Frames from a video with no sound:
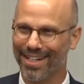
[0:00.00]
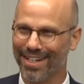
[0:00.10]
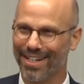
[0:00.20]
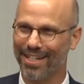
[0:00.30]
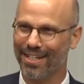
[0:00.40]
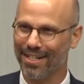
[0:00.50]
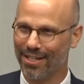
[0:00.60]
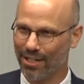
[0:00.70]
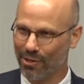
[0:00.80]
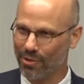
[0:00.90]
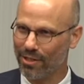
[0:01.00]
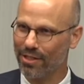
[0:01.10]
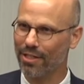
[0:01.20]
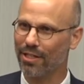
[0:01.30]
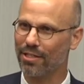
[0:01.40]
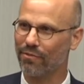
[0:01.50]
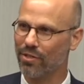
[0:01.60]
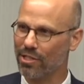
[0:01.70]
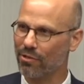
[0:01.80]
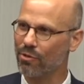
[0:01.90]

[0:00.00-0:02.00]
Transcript: uh, in Nicaragua uh, to visit